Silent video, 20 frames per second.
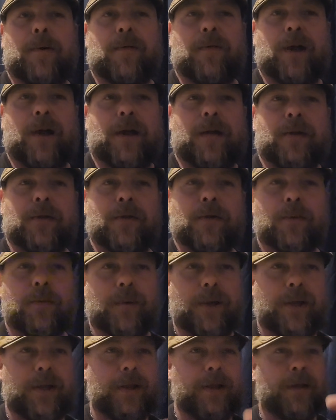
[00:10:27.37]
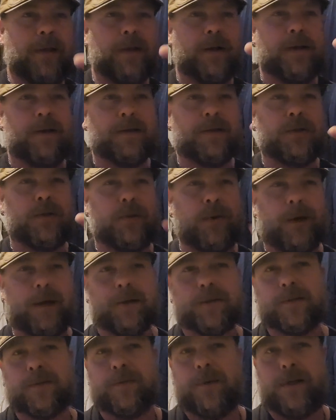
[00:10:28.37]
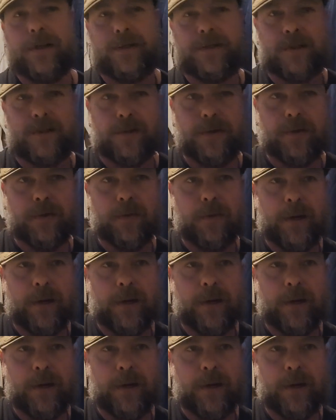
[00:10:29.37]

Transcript: I've got a little bitty uh, two ounce mini still that